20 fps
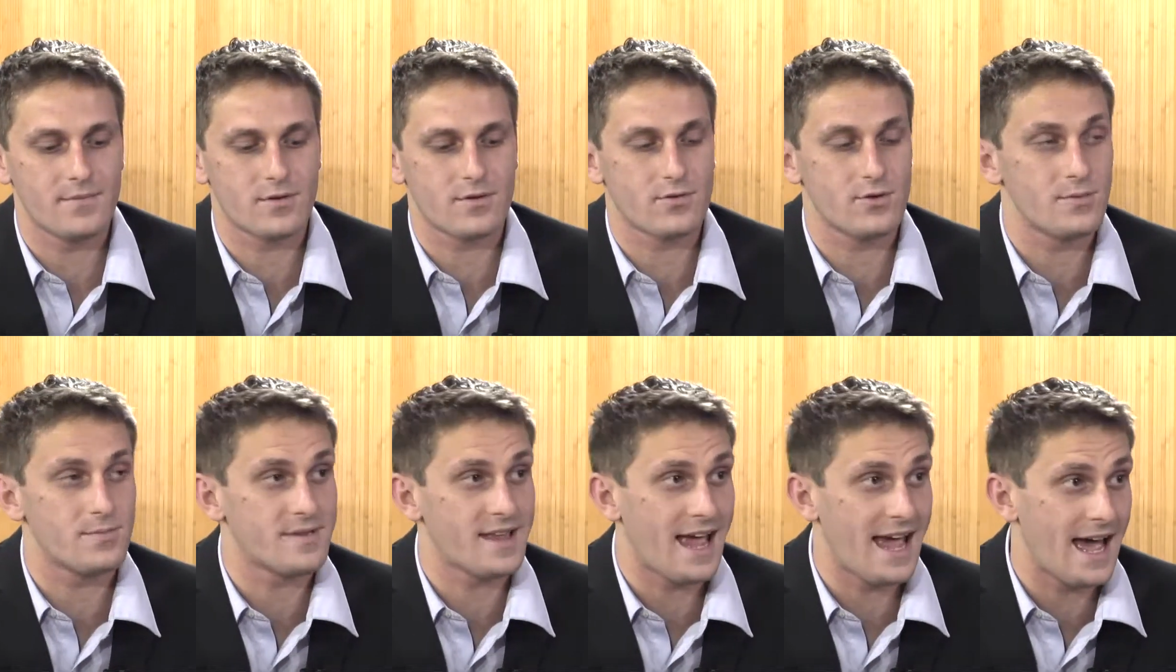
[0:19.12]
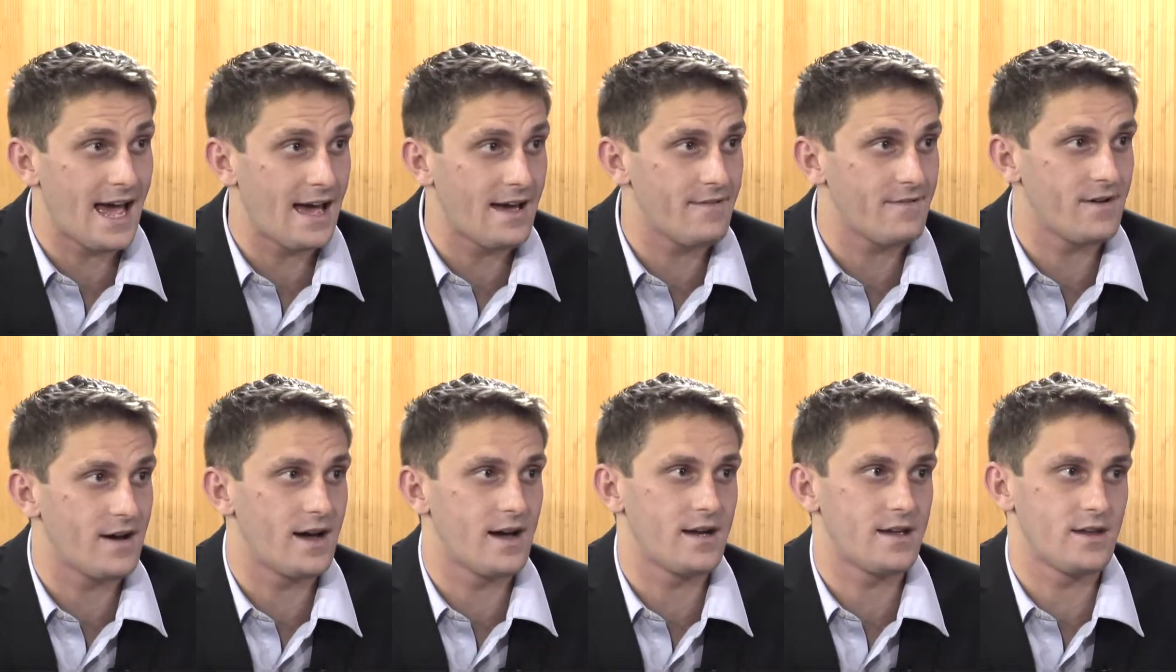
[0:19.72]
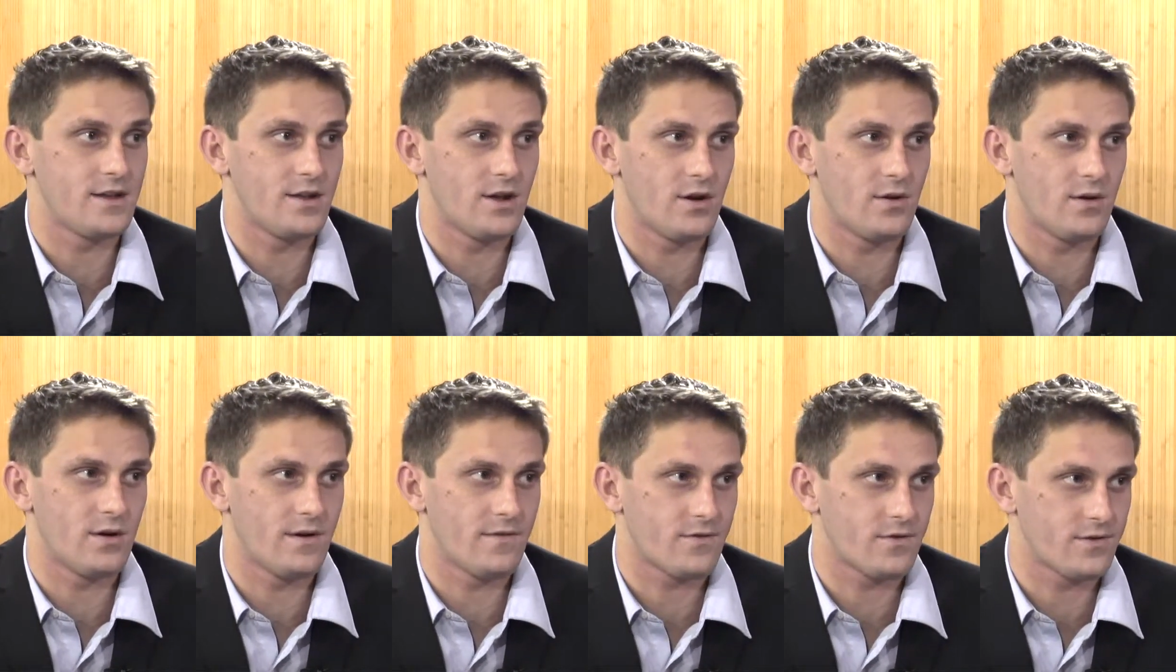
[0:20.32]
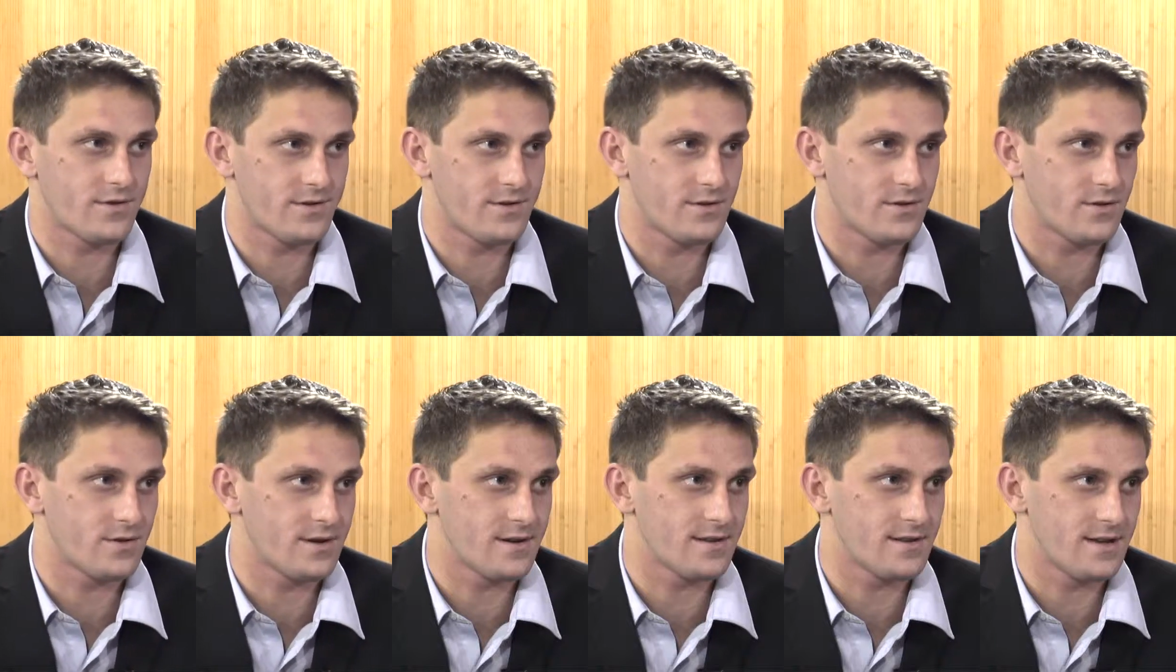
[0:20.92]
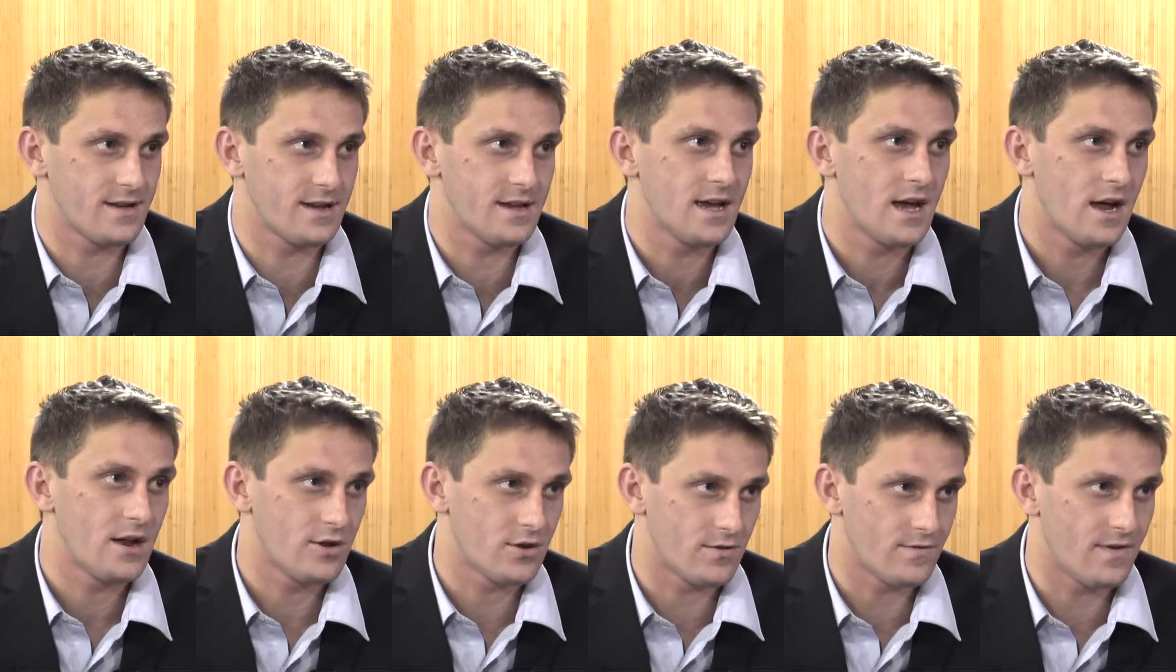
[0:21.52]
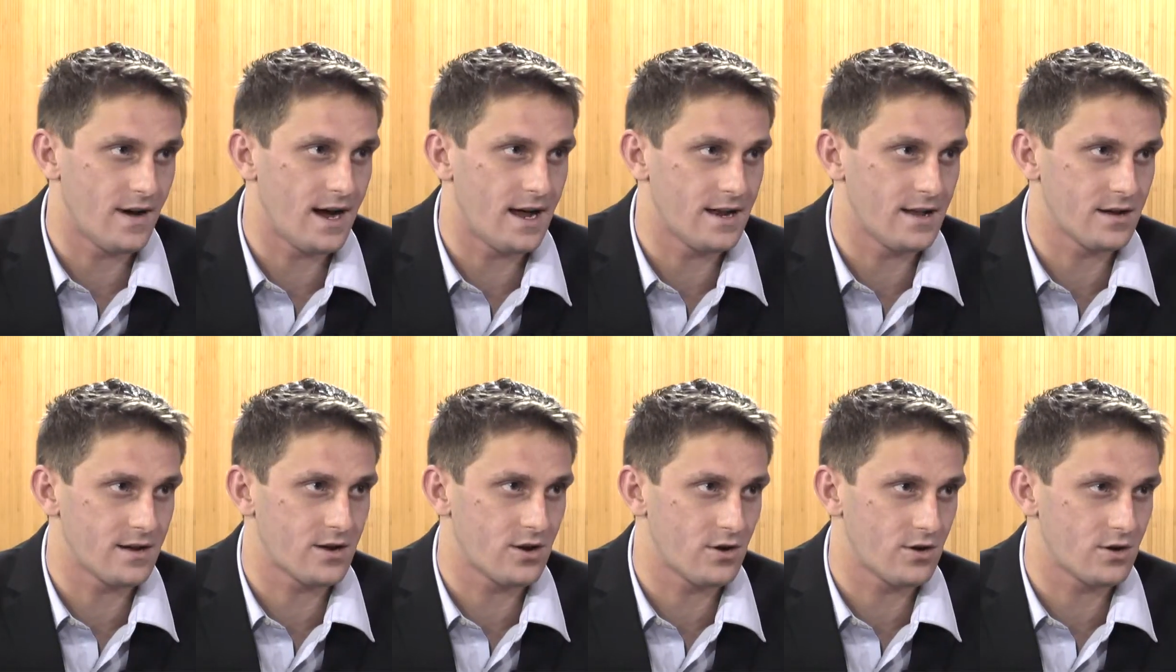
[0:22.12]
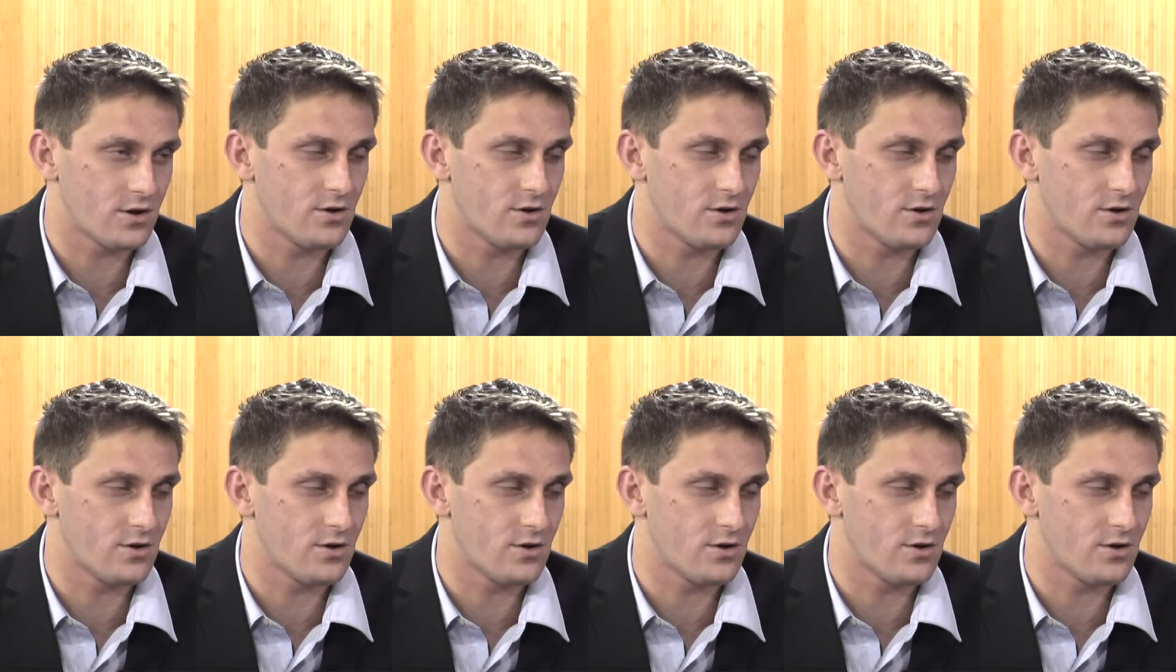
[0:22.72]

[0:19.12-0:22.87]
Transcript: groups have. Of course, notoriously Nirvana, Kurt